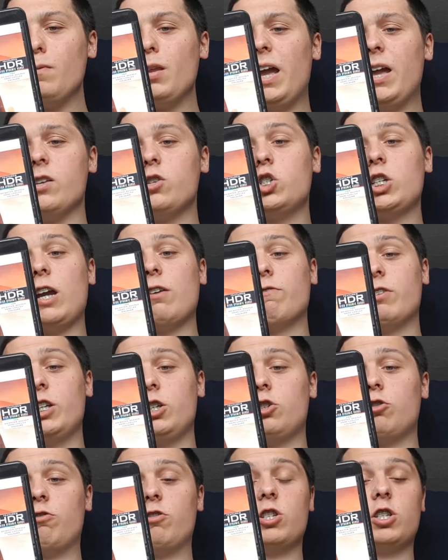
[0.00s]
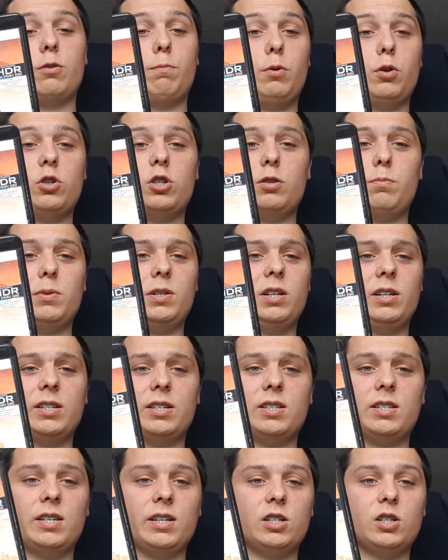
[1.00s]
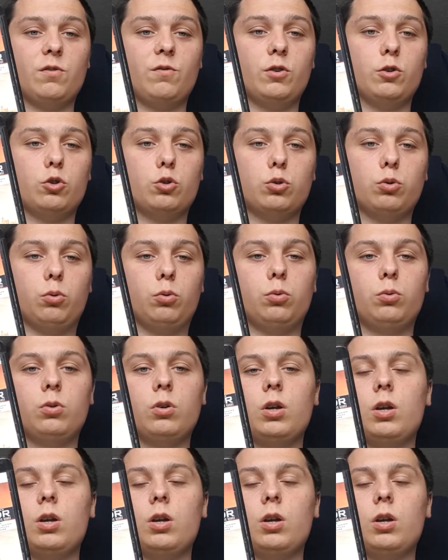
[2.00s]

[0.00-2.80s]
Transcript: and Jack Reacher is supposed to be like 6 foot tall.